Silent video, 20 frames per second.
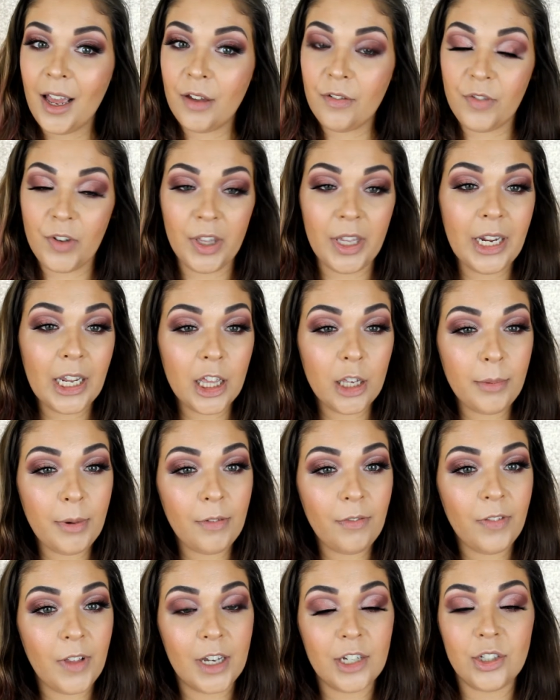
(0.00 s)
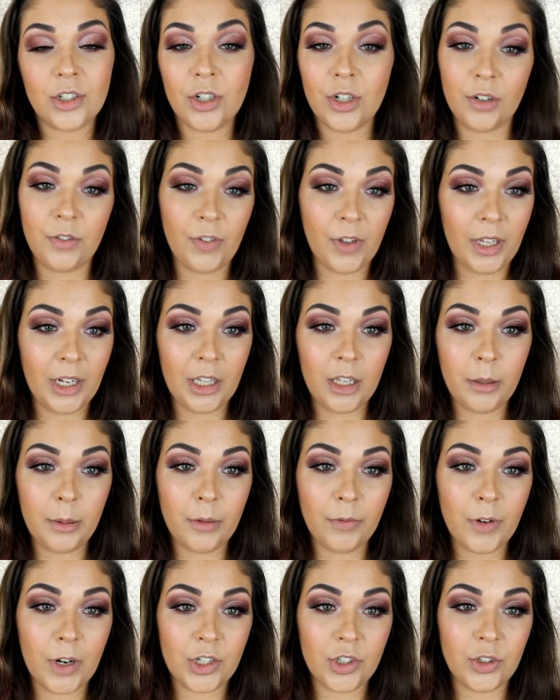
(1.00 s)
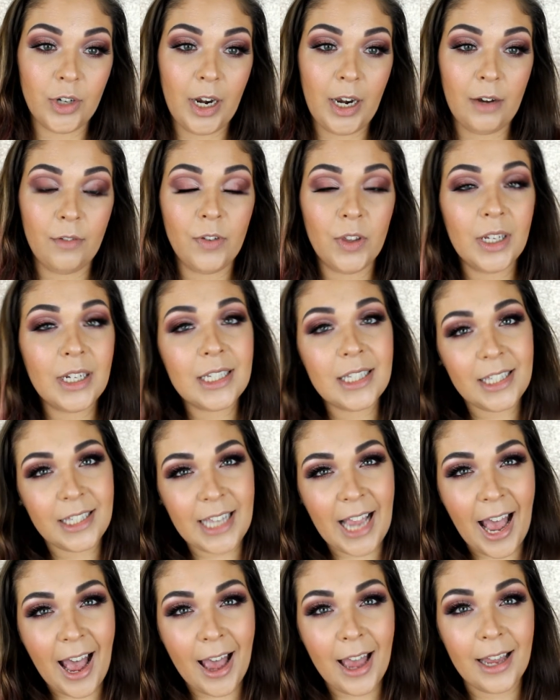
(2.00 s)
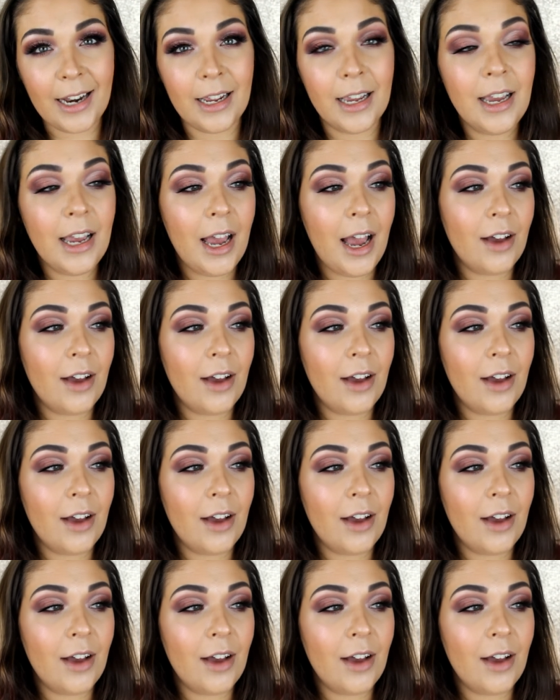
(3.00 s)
feeling a little bit flustered, feeling a little bit frustrated, and feeling sad.